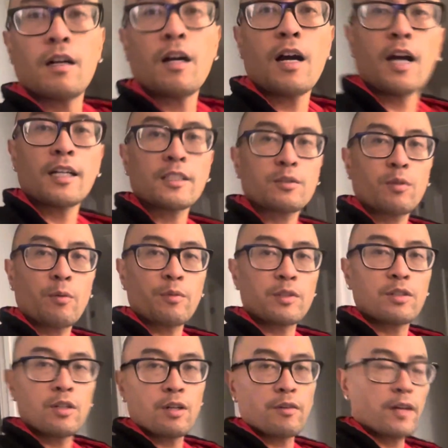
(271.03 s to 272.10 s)
Alright, this is what we're
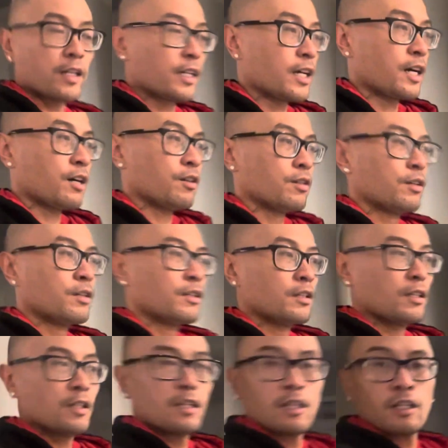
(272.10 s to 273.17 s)
doing right now.
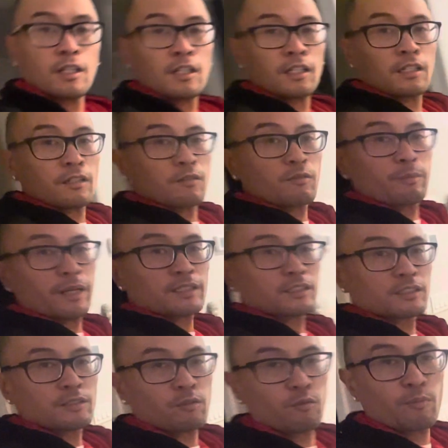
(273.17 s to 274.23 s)
We about
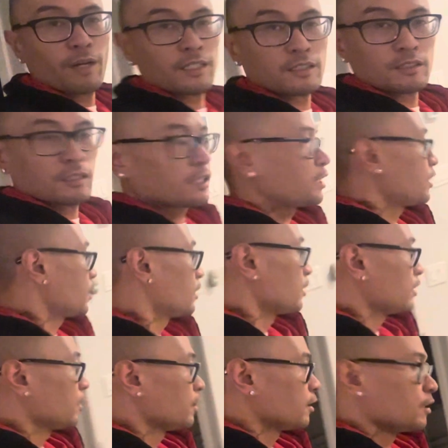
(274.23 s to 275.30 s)
to
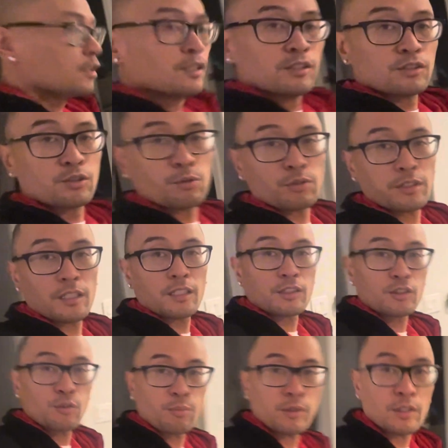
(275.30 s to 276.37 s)
do something
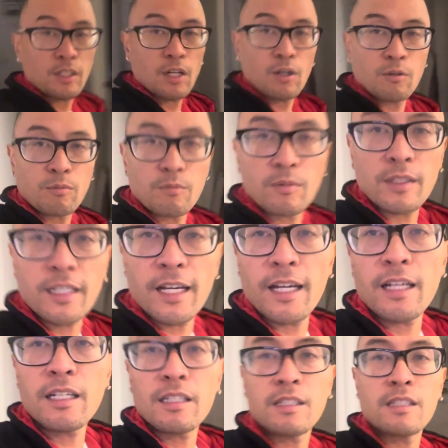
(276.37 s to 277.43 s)
super dope, okay?